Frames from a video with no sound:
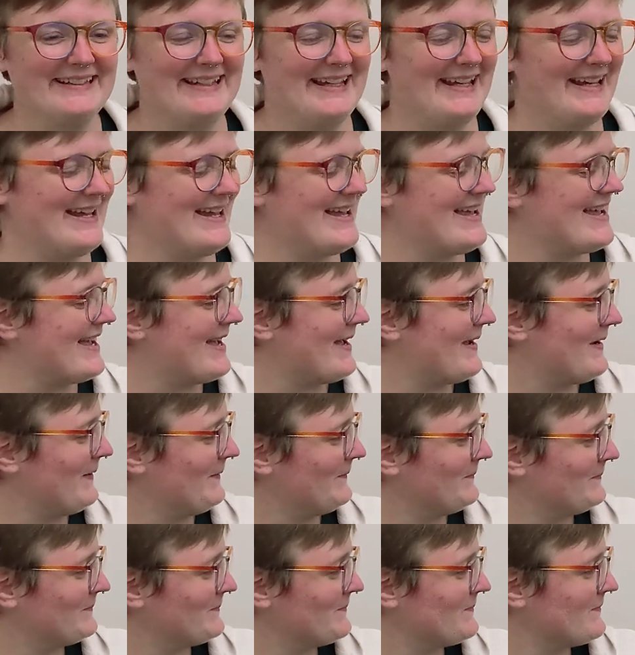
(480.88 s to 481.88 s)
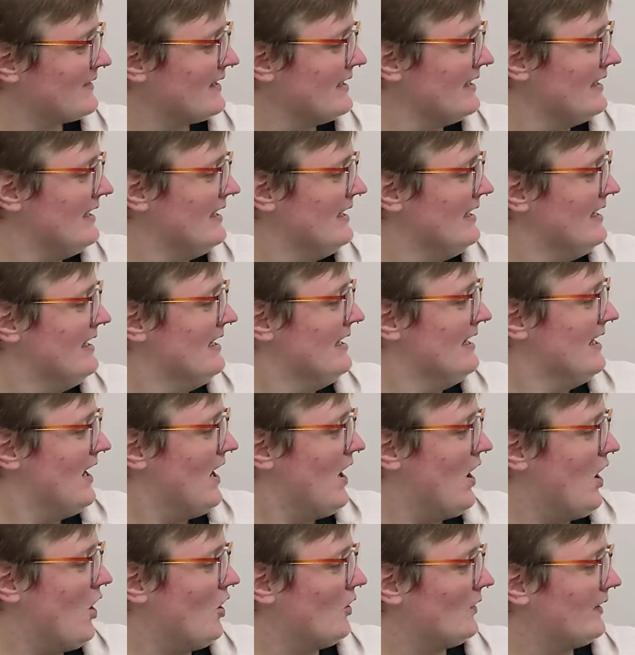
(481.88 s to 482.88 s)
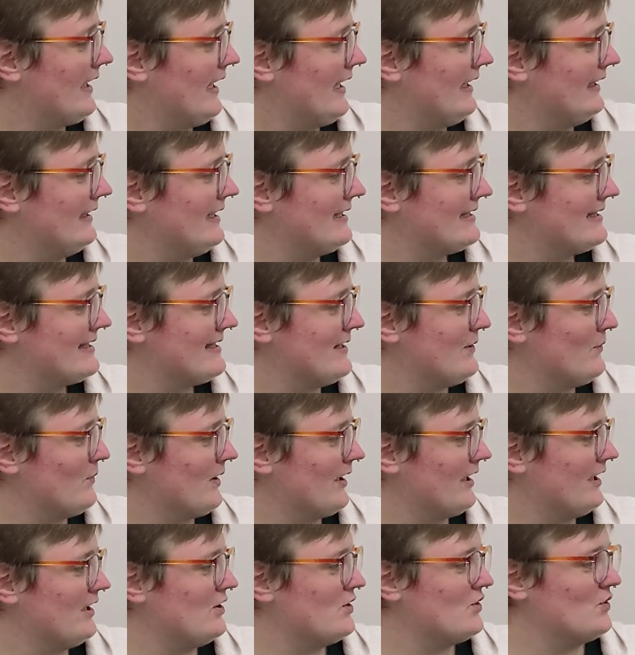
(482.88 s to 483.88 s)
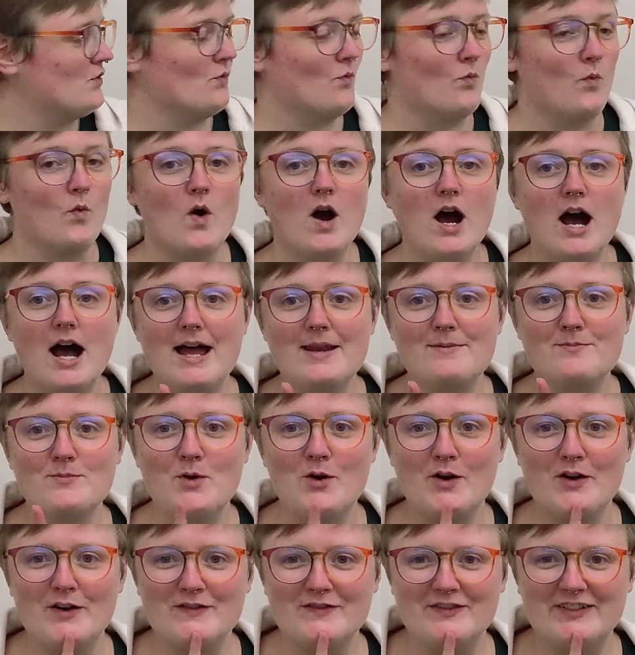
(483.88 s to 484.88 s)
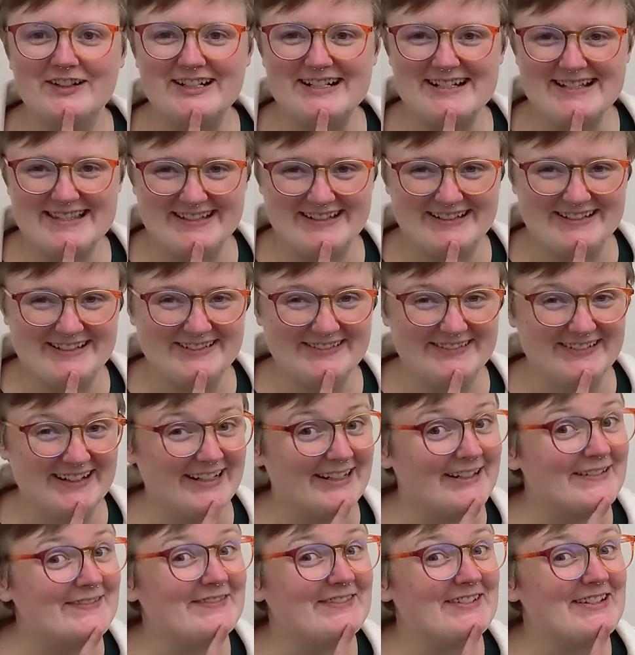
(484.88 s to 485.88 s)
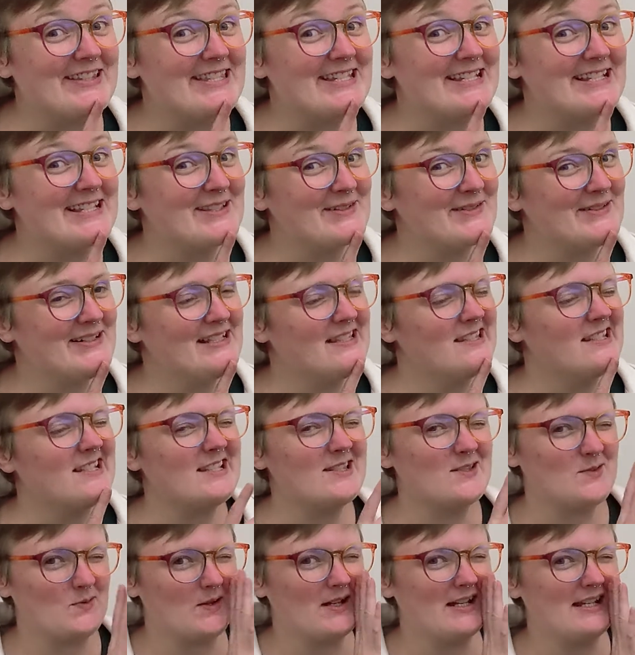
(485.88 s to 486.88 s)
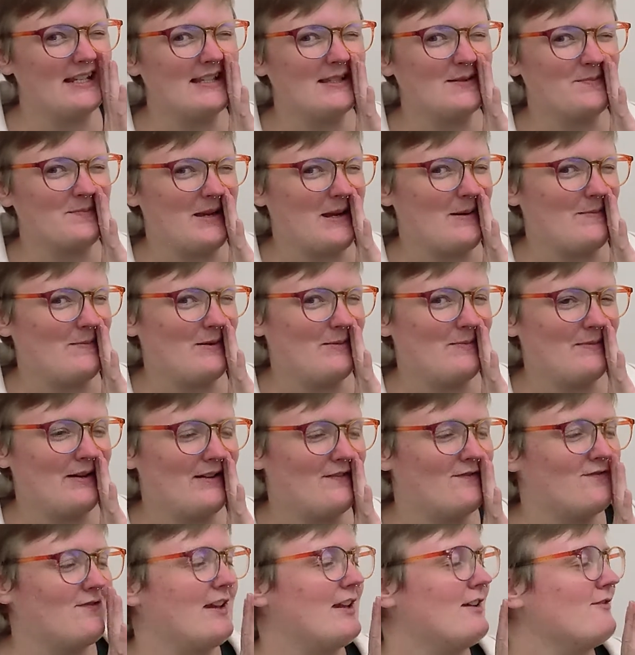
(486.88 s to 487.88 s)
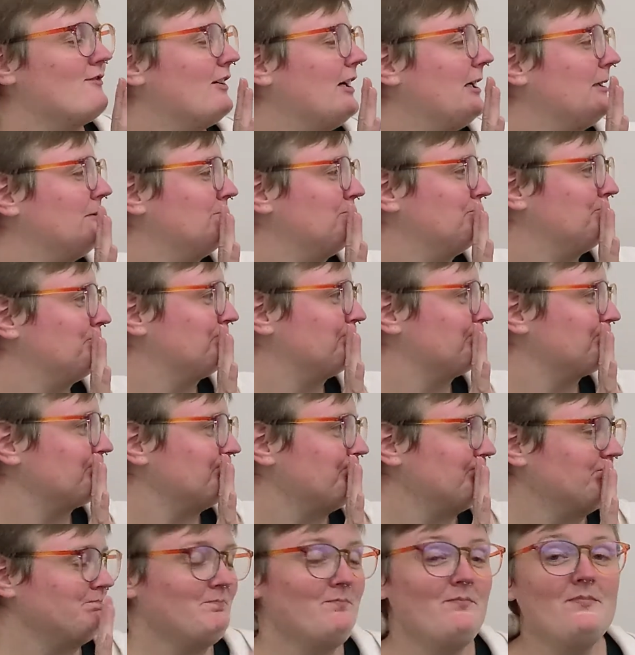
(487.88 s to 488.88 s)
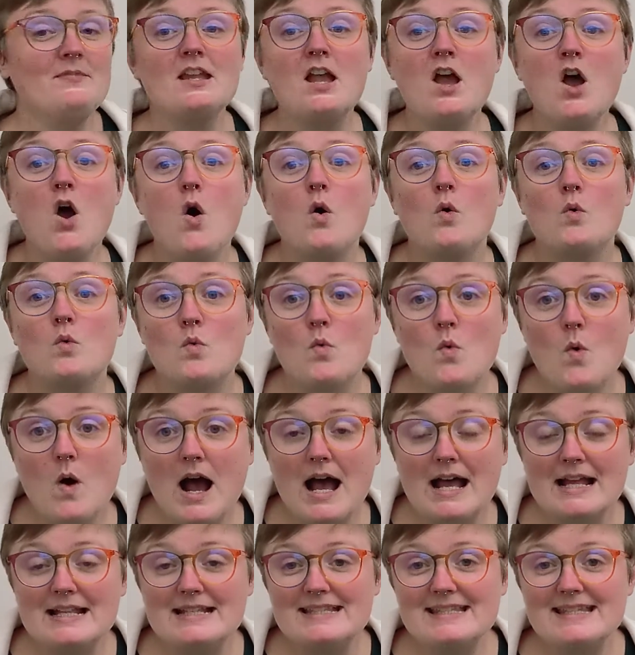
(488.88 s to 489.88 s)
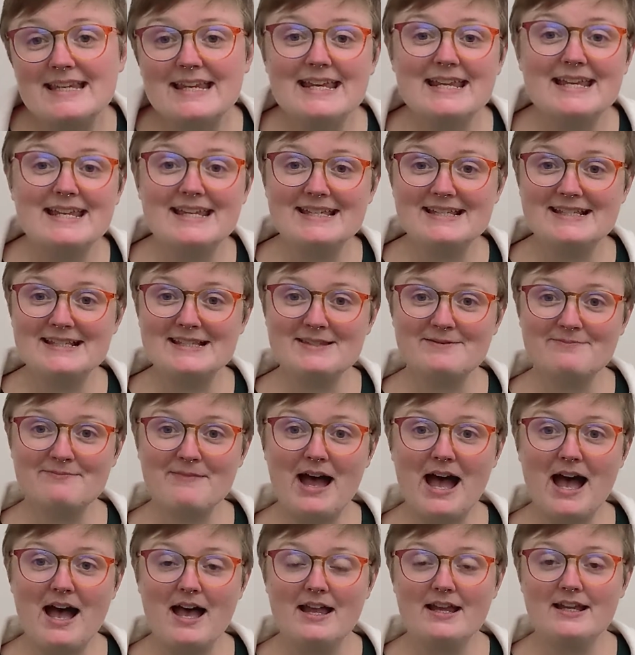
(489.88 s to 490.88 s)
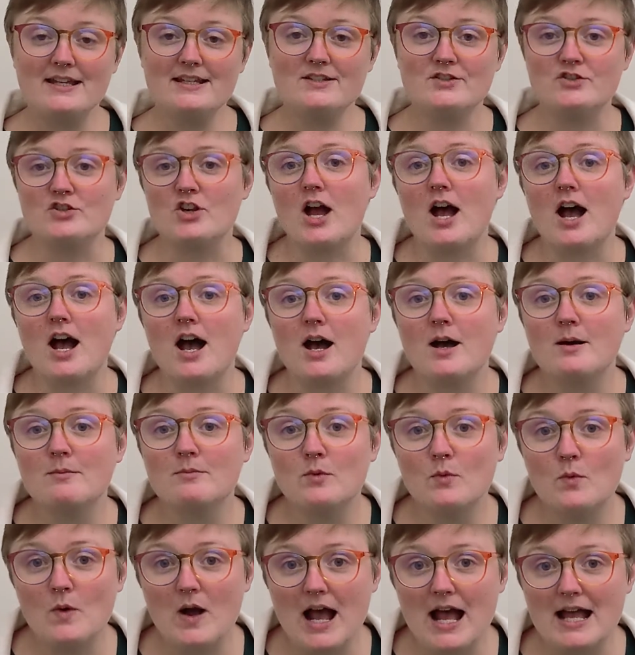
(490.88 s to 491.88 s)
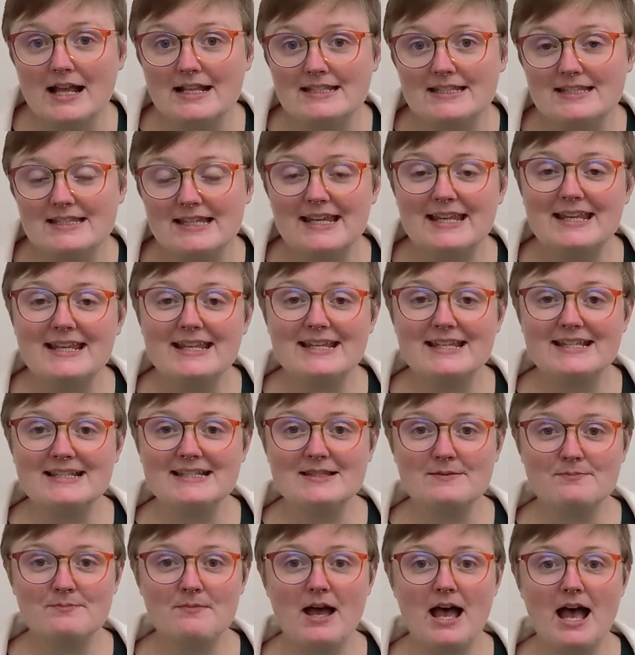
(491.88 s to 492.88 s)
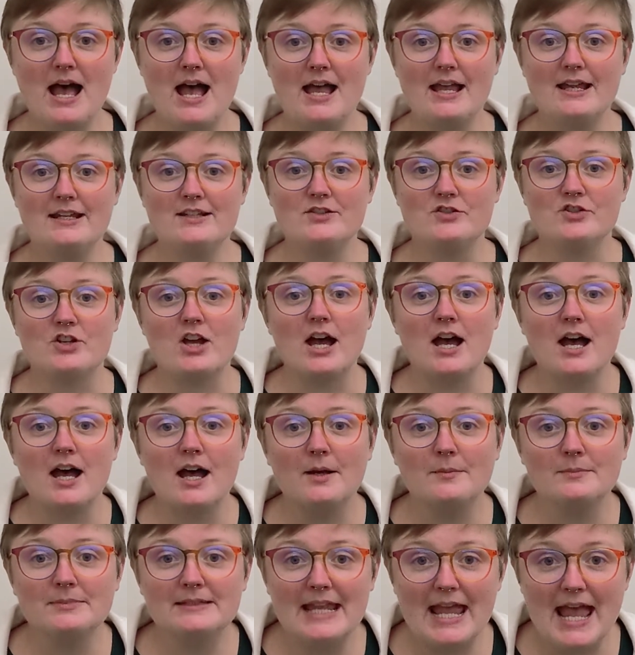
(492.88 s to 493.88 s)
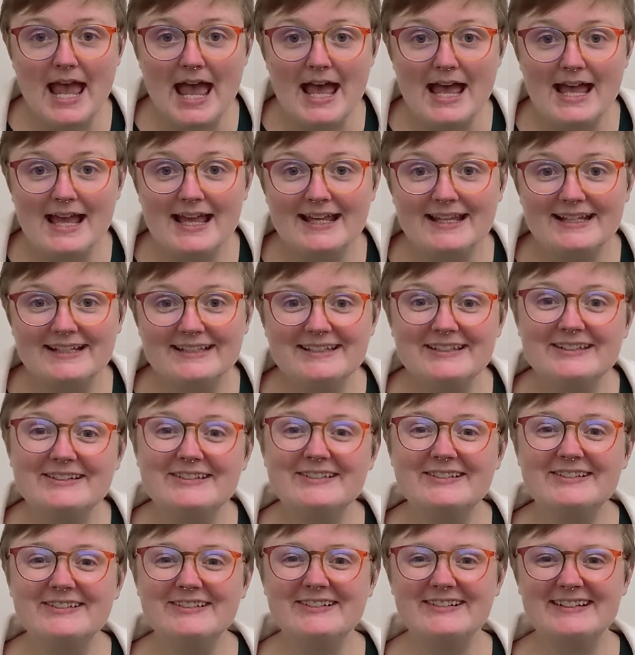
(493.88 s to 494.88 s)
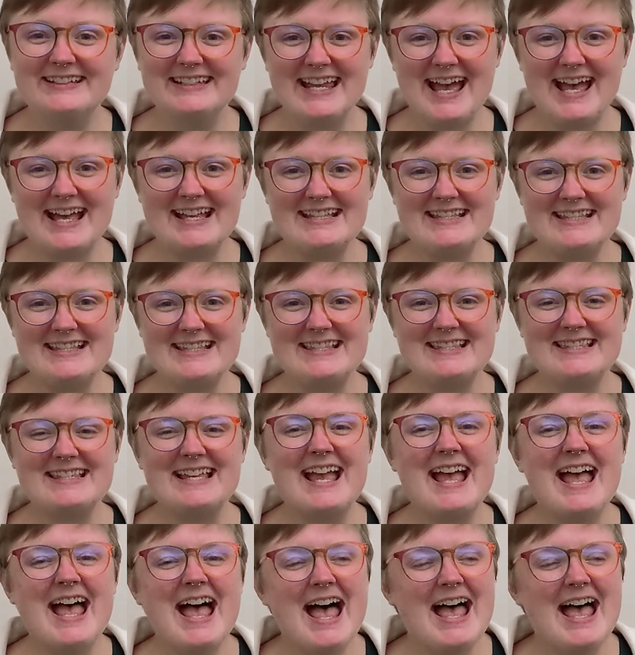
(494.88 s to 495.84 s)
Yeah. Okay, let's see. We're going to do one more verse. Are you ready for this one? This one is maybe my favorite. What is my job? What is my job? Can you guess?